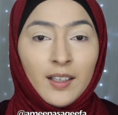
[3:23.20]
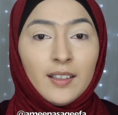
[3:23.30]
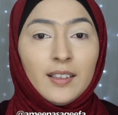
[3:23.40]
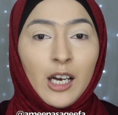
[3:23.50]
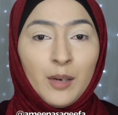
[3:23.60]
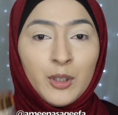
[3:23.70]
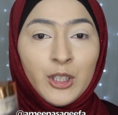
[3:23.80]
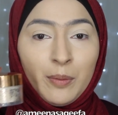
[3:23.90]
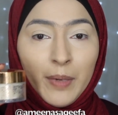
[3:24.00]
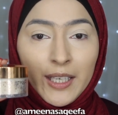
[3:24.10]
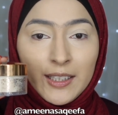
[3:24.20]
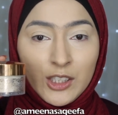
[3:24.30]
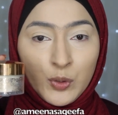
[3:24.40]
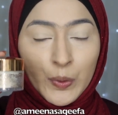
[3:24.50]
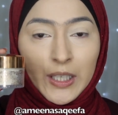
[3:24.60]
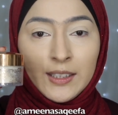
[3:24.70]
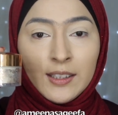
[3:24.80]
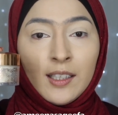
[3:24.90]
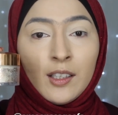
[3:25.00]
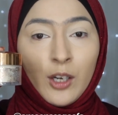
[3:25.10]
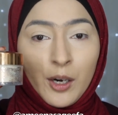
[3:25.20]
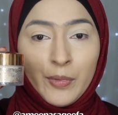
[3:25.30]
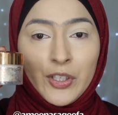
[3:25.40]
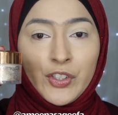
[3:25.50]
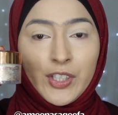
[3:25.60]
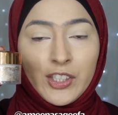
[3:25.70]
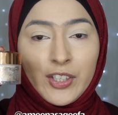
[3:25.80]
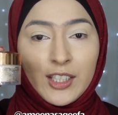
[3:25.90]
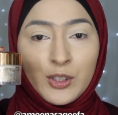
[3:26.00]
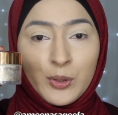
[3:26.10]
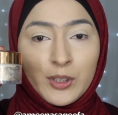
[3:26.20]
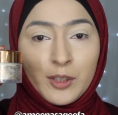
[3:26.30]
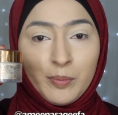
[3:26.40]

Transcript: Now I'm gonna bake this with Laura Mercier Translucent